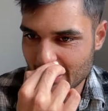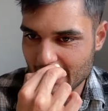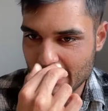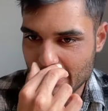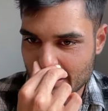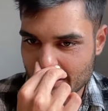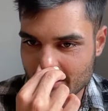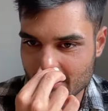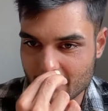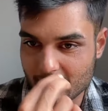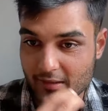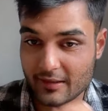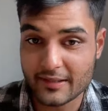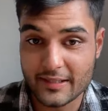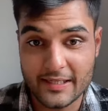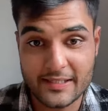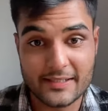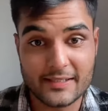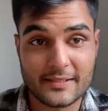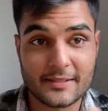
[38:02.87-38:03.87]
and
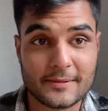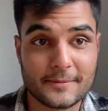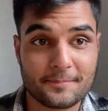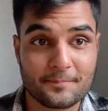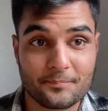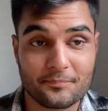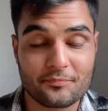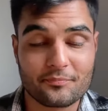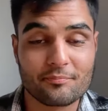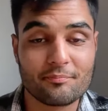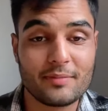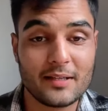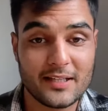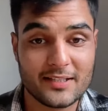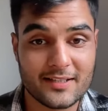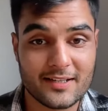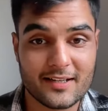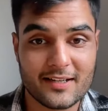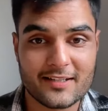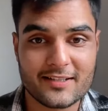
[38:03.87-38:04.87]
yes, please
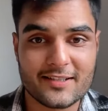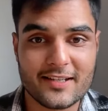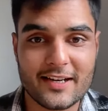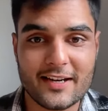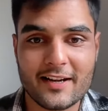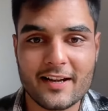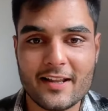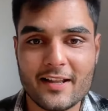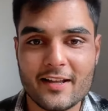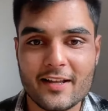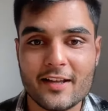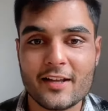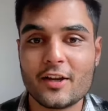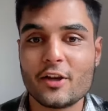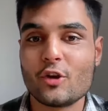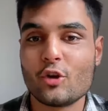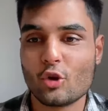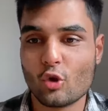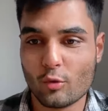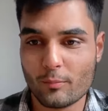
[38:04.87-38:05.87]
understand,
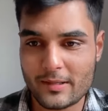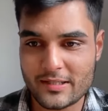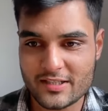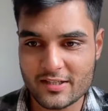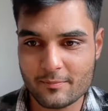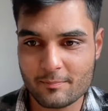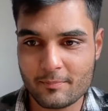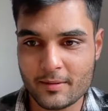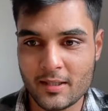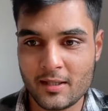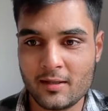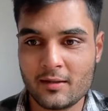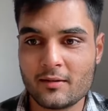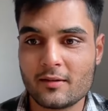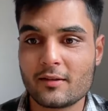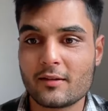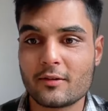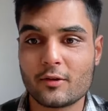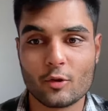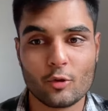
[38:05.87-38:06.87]
no magic pill.
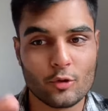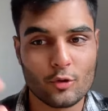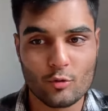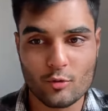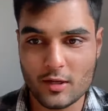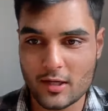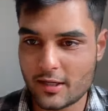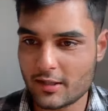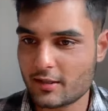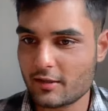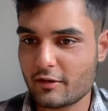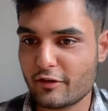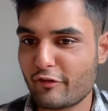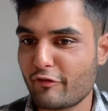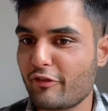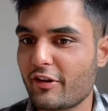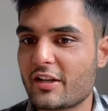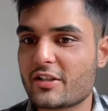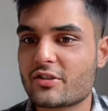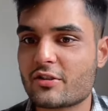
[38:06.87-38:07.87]
No, you can't learn
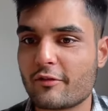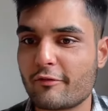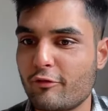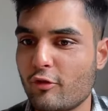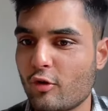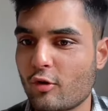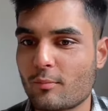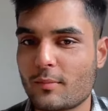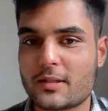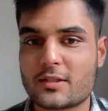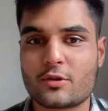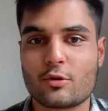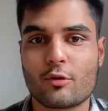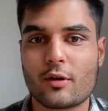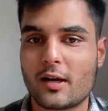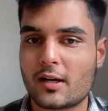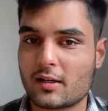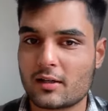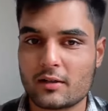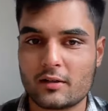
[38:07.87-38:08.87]
French in 4 months. You
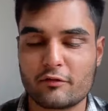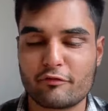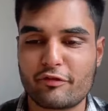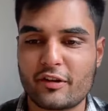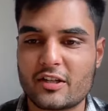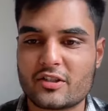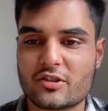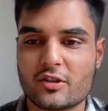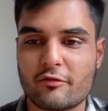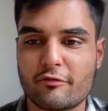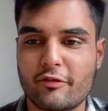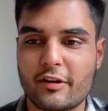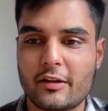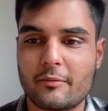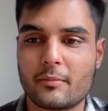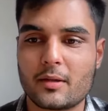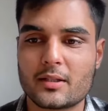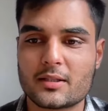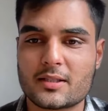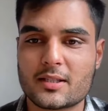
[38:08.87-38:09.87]
can't learn French in 5
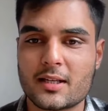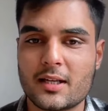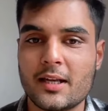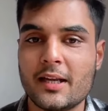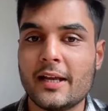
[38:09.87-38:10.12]
months.